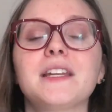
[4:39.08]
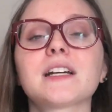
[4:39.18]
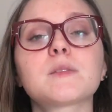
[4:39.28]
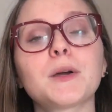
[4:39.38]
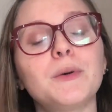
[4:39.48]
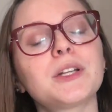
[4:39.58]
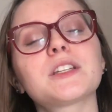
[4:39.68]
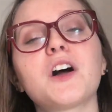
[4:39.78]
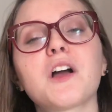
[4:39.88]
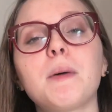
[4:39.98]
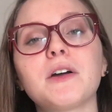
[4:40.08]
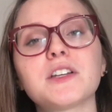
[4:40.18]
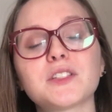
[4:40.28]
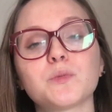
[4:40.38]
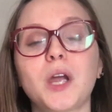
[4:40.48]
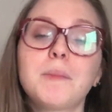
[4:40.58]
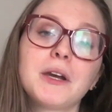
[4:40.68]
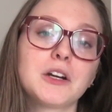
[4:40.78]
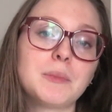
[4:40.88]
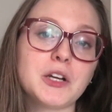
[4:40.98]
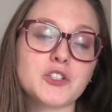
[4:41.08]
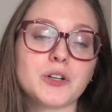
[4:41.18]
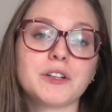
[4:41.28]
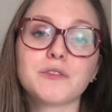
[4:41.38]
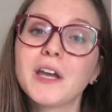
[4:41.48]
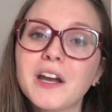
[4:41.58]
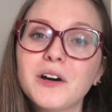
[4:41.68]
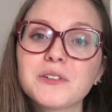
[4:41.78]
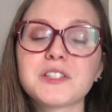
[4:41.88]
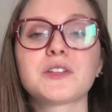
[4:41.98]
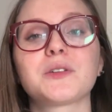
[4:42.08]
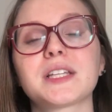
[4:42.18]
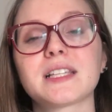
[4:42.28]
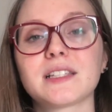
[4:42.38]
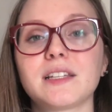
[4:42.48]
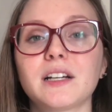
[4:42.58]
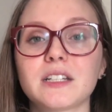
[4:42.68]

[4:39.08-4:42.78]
next book I wanna talk about is Raybearer by Jordan Ifueko. So this is a young